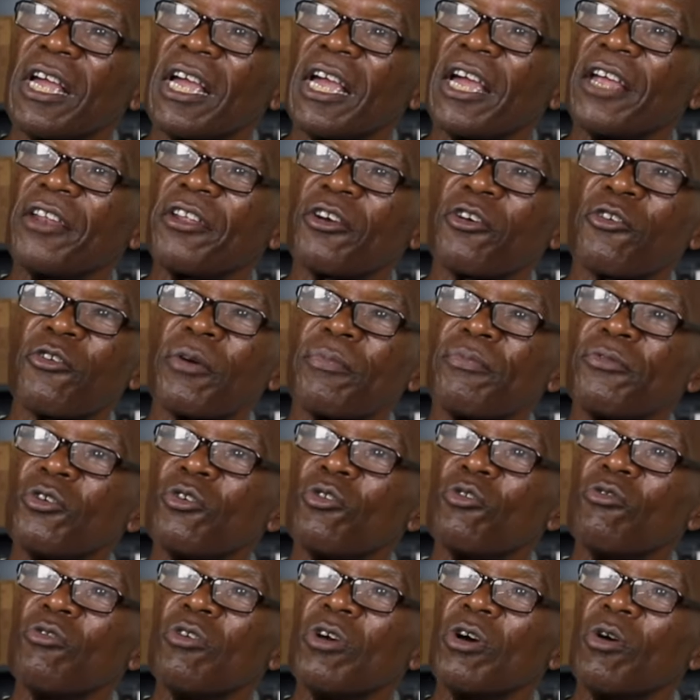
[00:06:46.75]
And the Crip
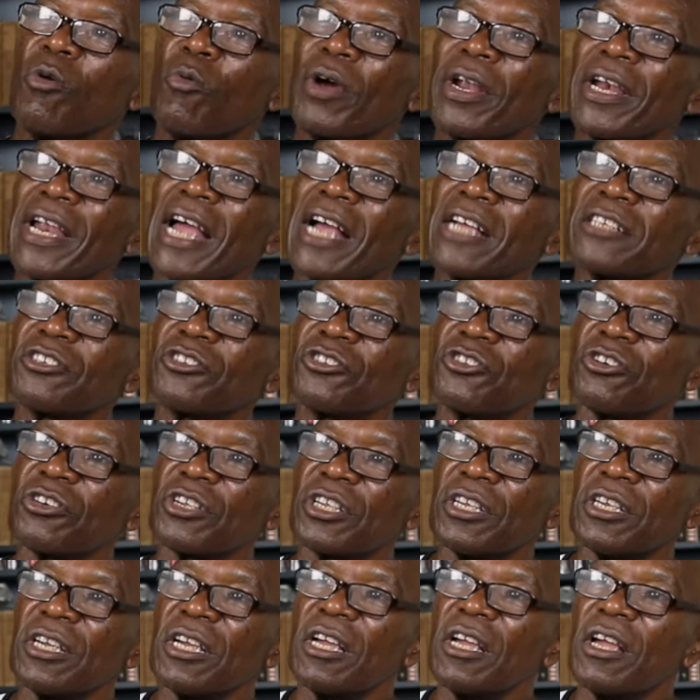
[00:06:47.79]
dude went and asked
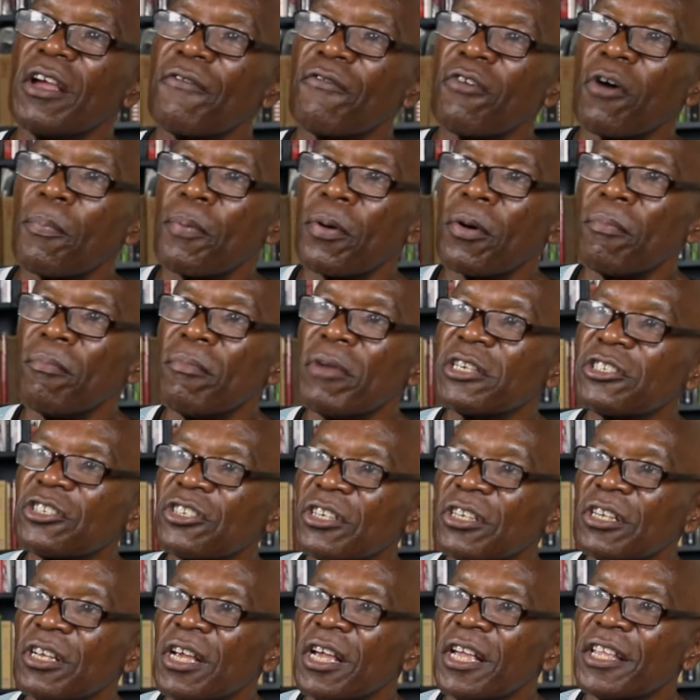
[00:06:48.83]
Tookie for
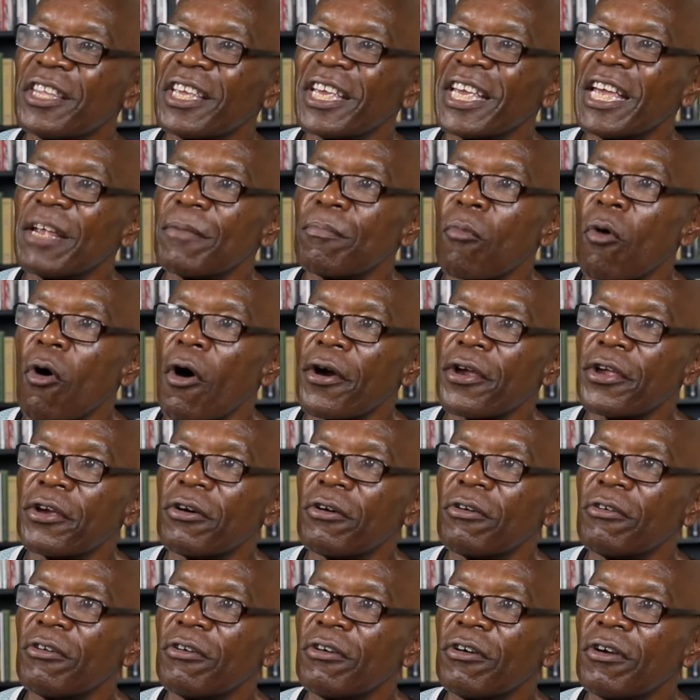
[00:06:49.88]
permission to hit
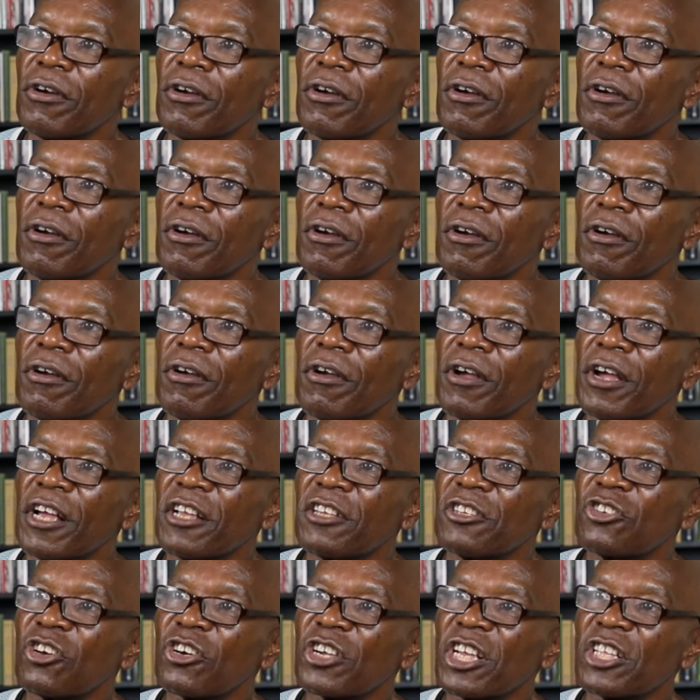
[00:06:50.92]
Mario. And
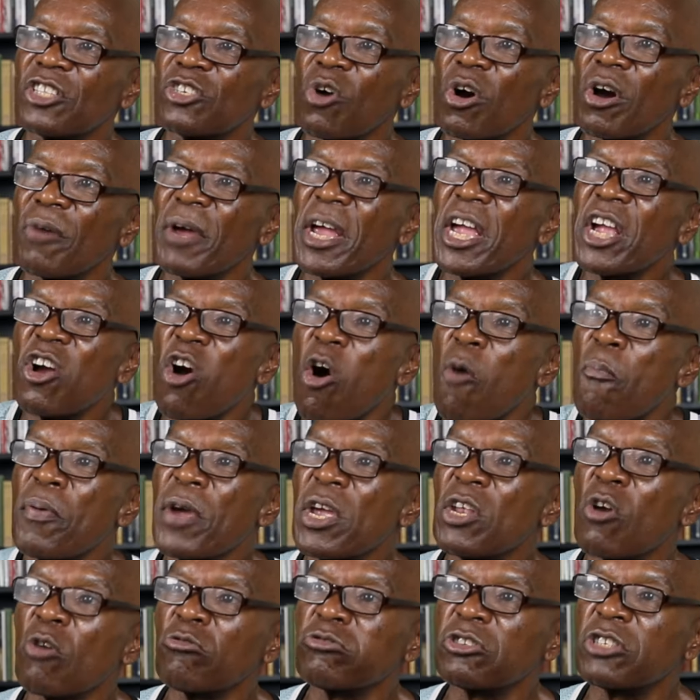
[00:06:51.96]
Tookie told him, ain't gonna be
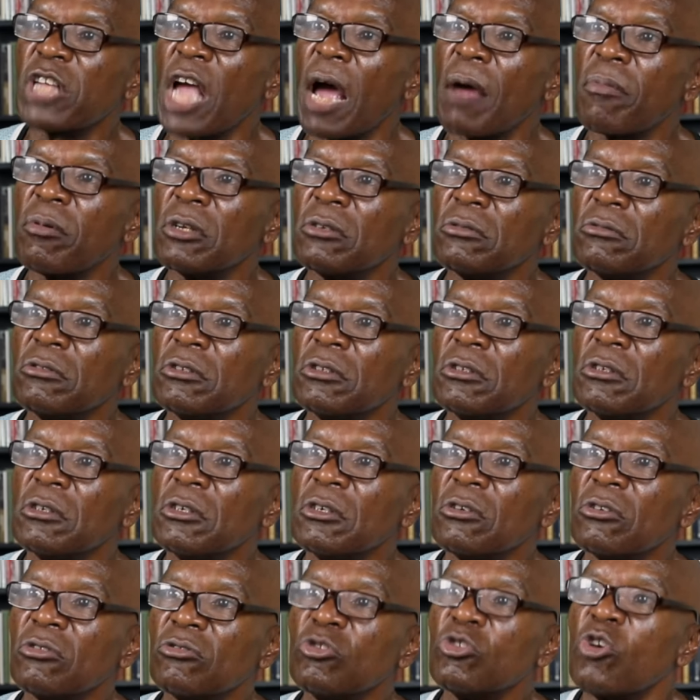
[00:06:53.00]
no stabbing.
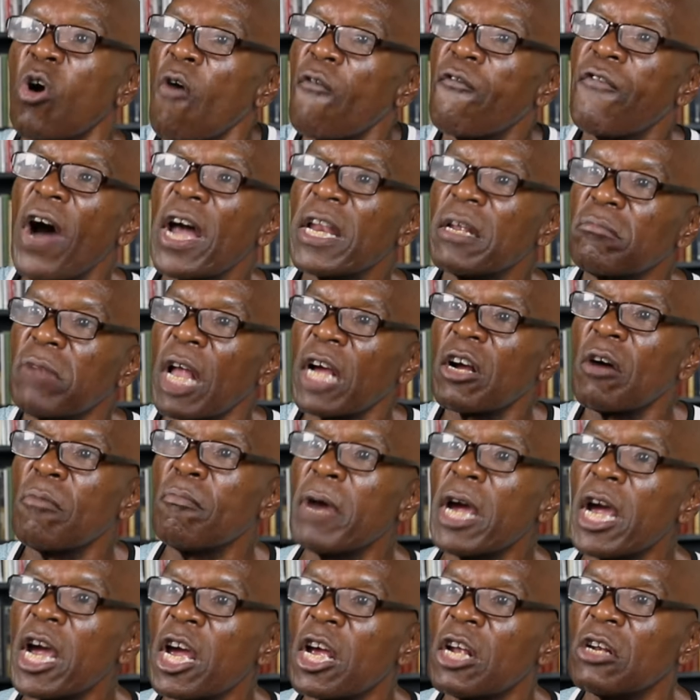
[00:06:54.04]
You gonna fight him like a
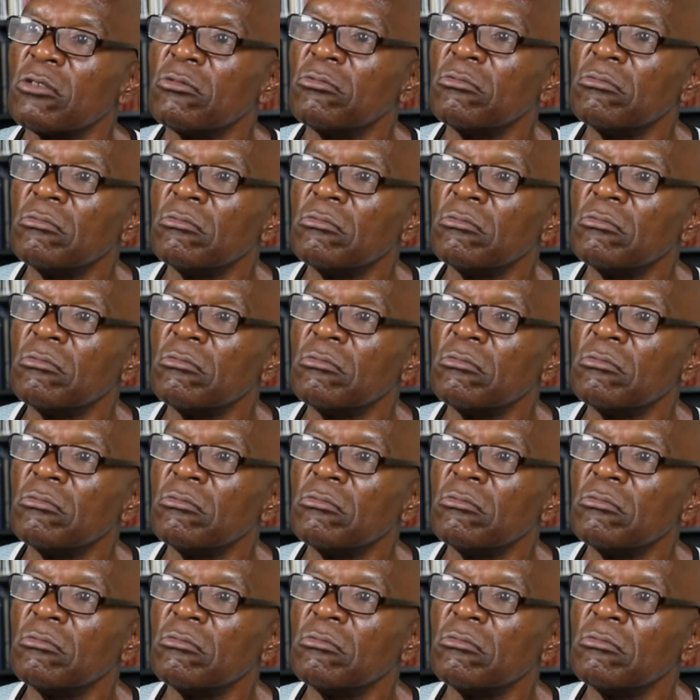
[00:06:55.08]
man.